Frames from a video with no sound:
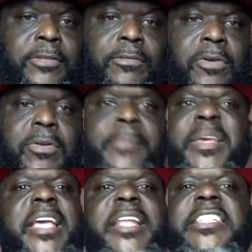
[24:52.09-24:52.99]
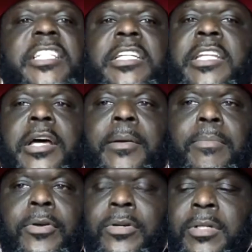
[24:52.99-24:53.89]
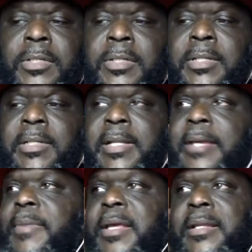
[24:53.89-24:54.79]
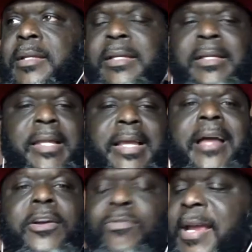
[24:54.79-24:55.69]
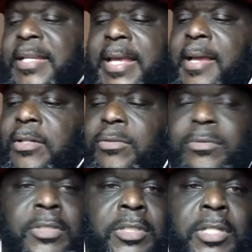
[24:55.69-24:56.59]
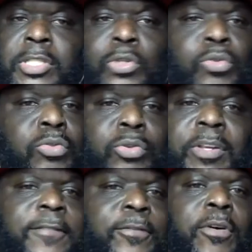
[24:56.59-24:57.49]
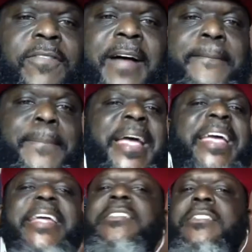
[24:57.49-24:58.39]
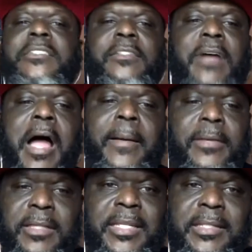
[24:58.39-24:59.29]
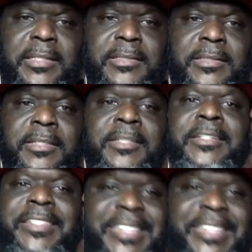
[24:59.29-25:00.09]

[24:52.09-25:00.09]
down the road i mean and it's a number like man like i could write down two, three, four, five pages of uh, things